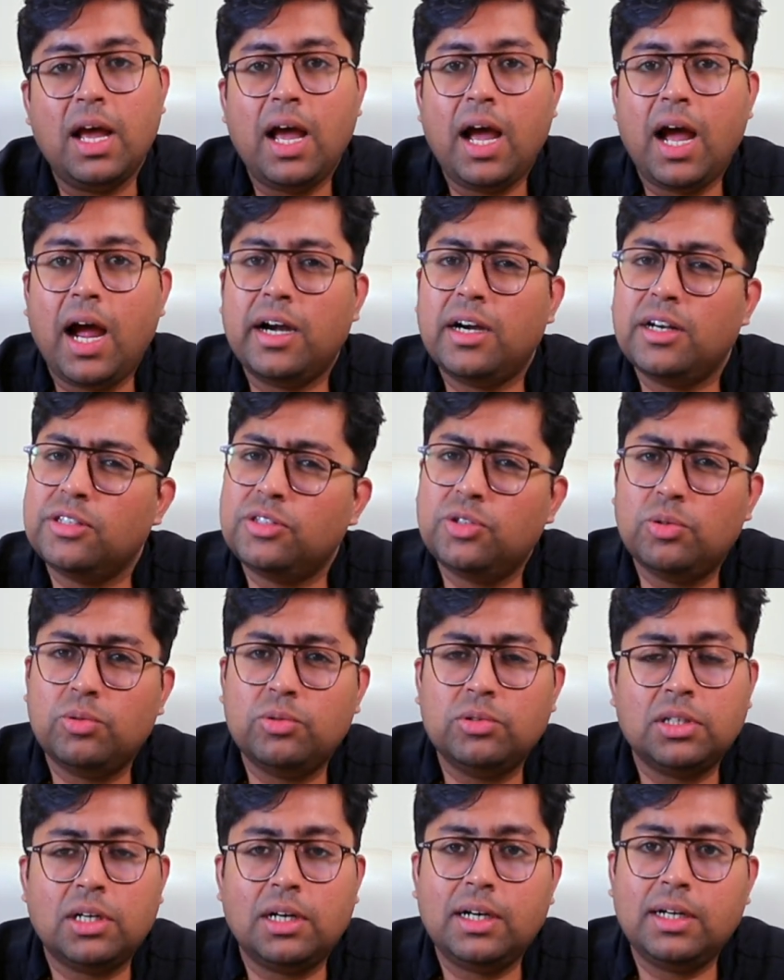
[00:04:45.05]
and is
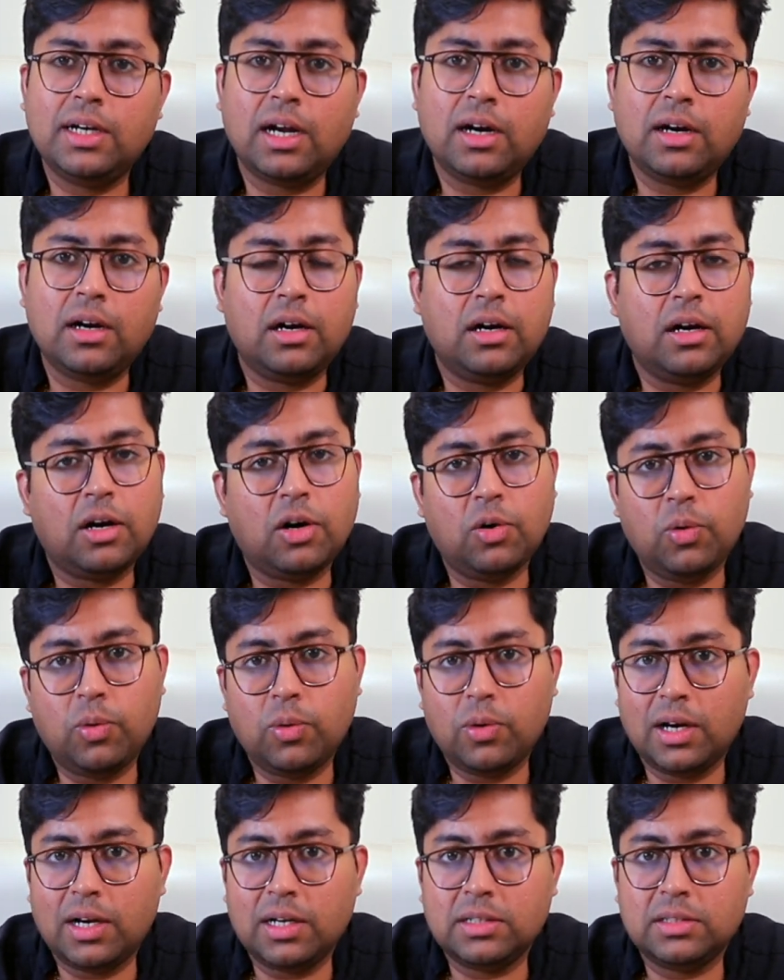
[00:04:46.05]
usually done under
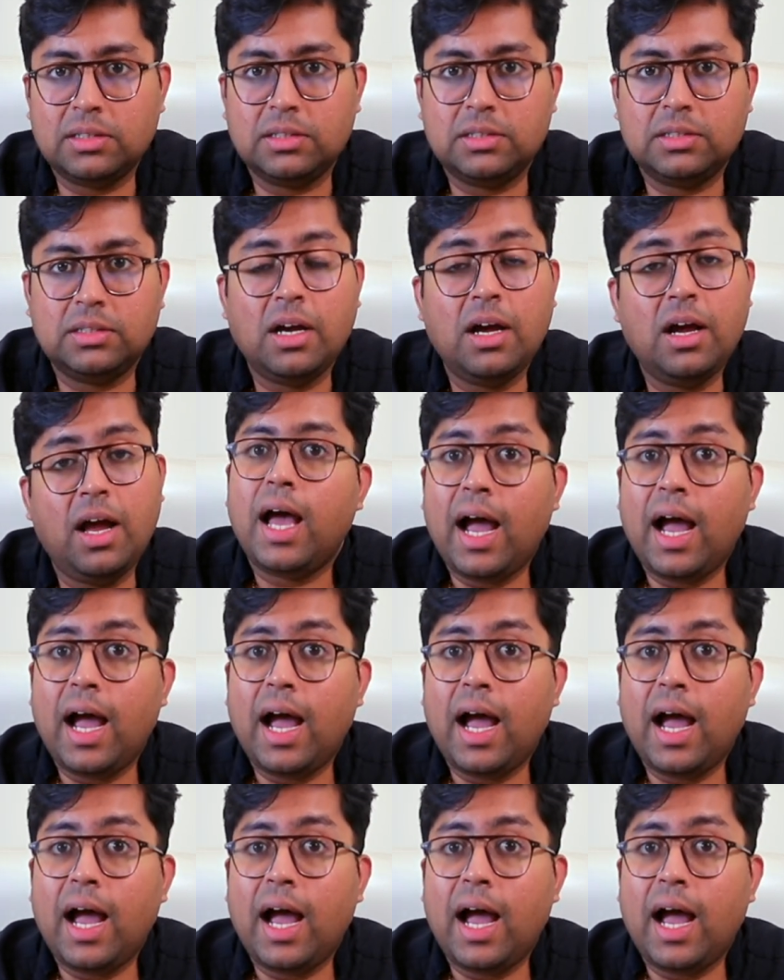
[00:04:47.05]
local anesthesia,